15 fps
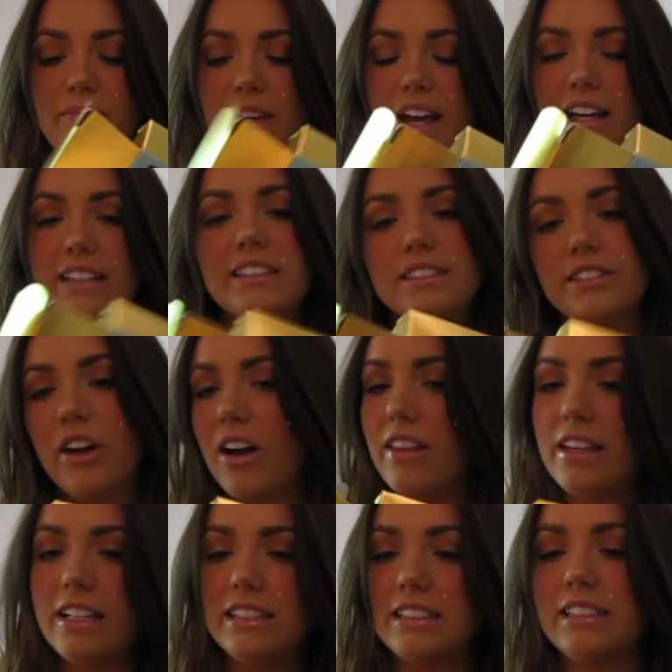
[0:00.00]
I just saw
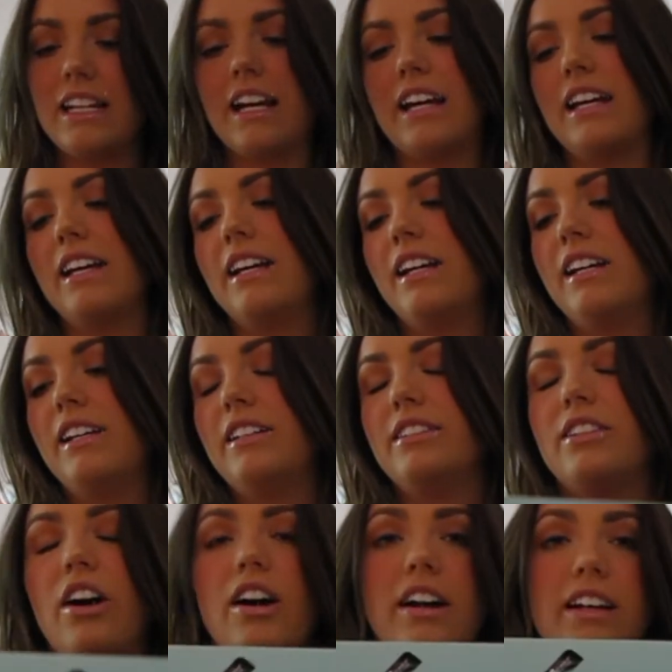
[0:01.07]
these and I
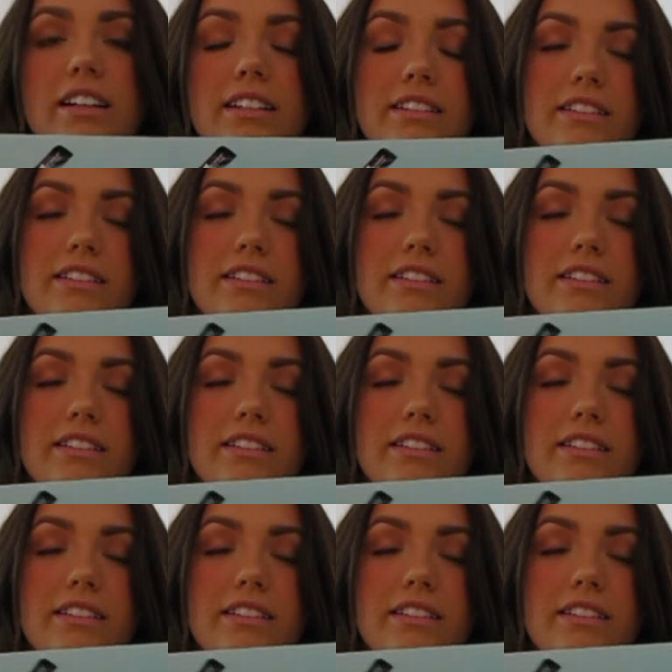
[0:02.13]
thought